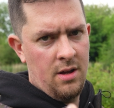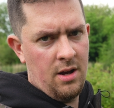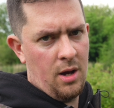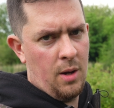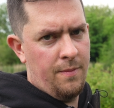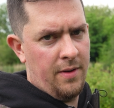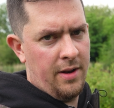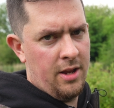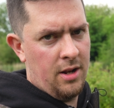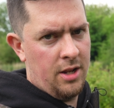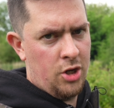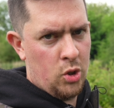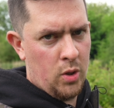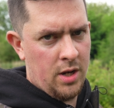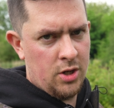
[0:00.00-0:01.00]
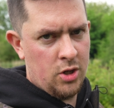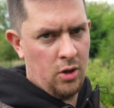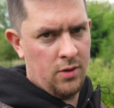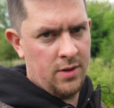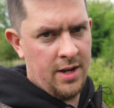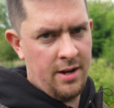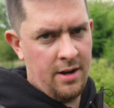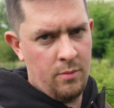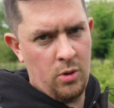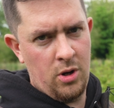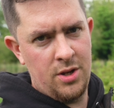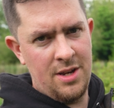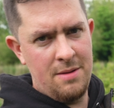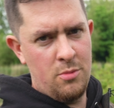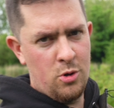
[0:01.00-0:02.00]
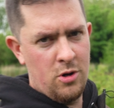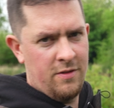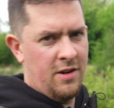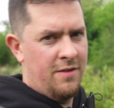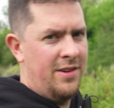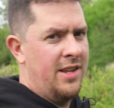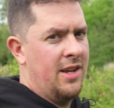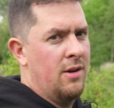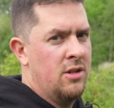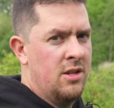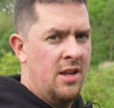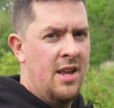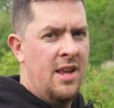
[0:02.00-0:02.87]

Hopefully you'll enjoy this content and want to see more of our videos.